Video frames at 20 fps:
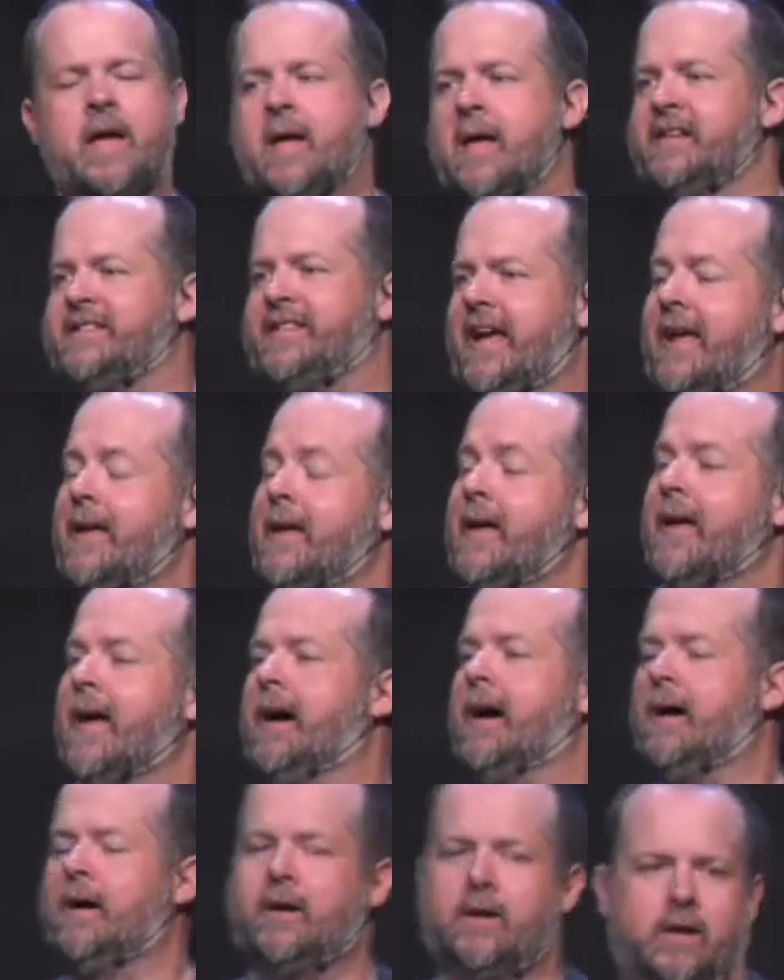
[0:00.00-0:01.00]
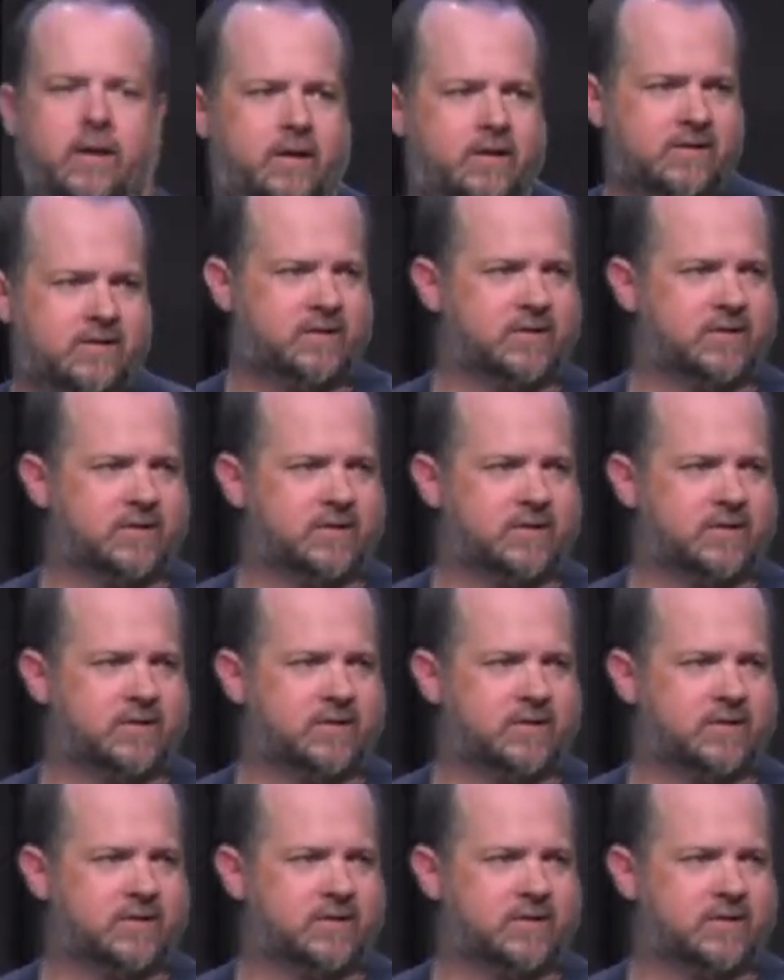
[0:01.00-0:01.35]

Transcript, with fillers: See, oh, oh,